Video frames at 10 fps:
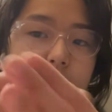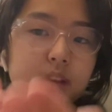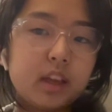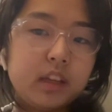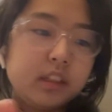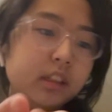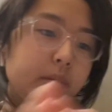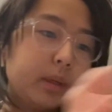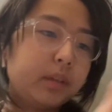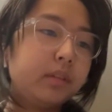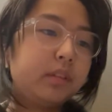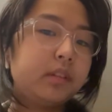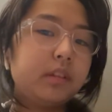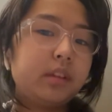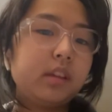18 bows.
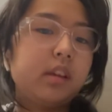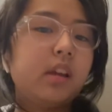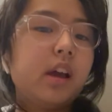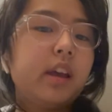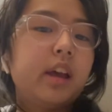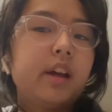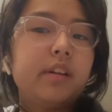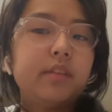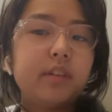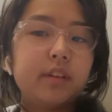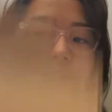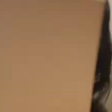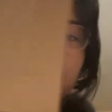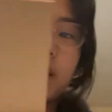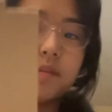I have
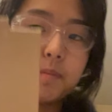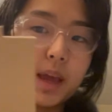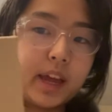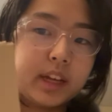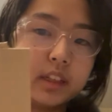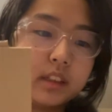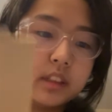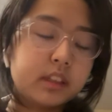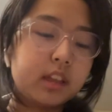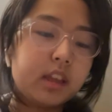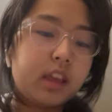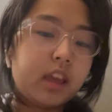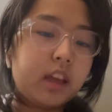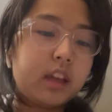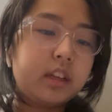5 bags,
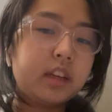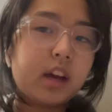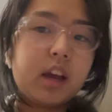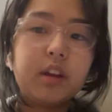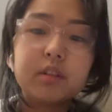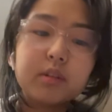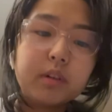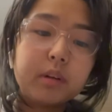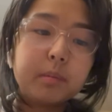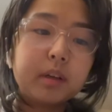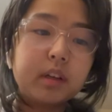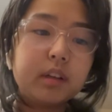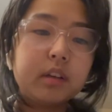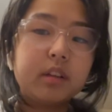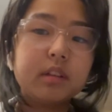And I also want to put in
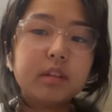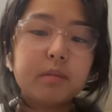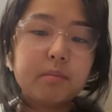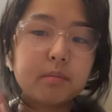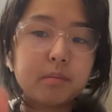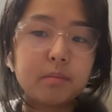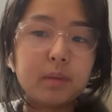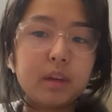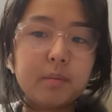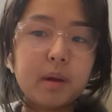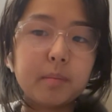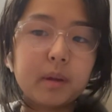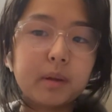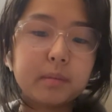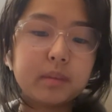some mini
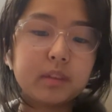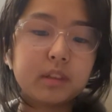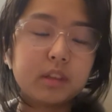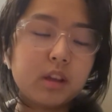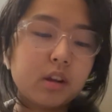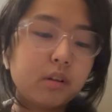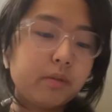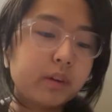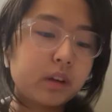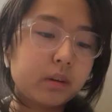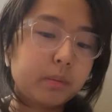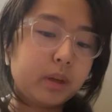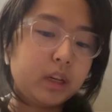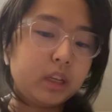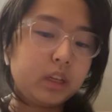pom-poms. So we're going to put
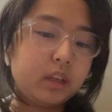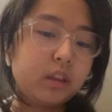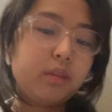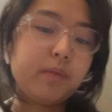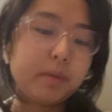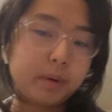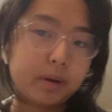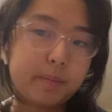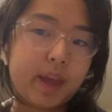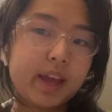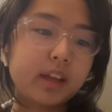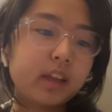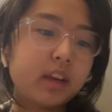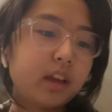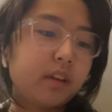in 3 per bag.
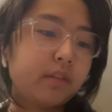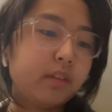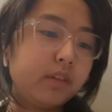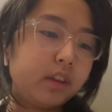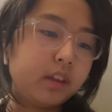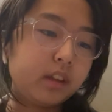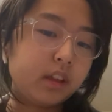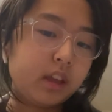And I have 3,